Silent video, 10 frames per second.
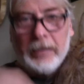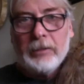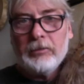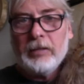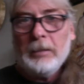the
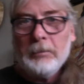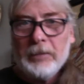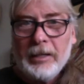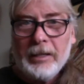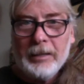same
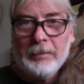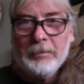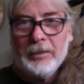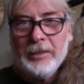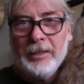time,
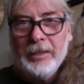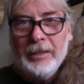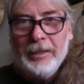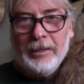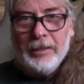
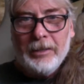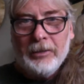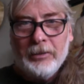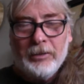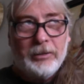
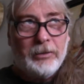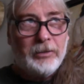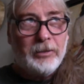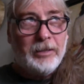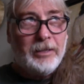or the, or
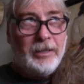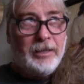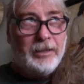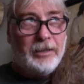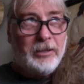the,
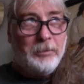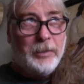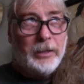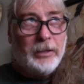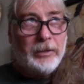the
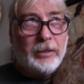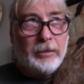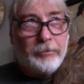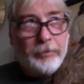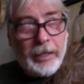bird that
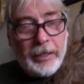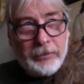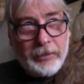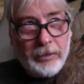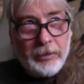
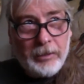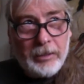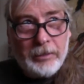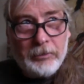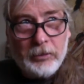flies in
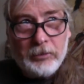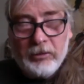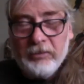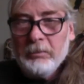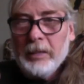just
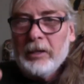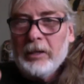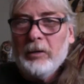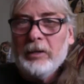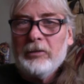over my
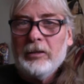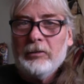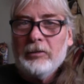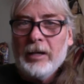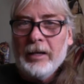questing
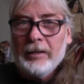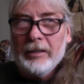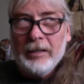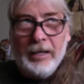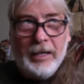site
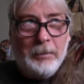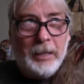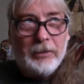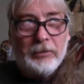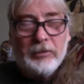
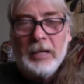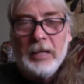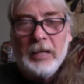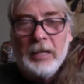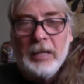about the same
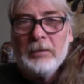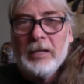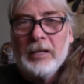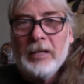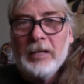time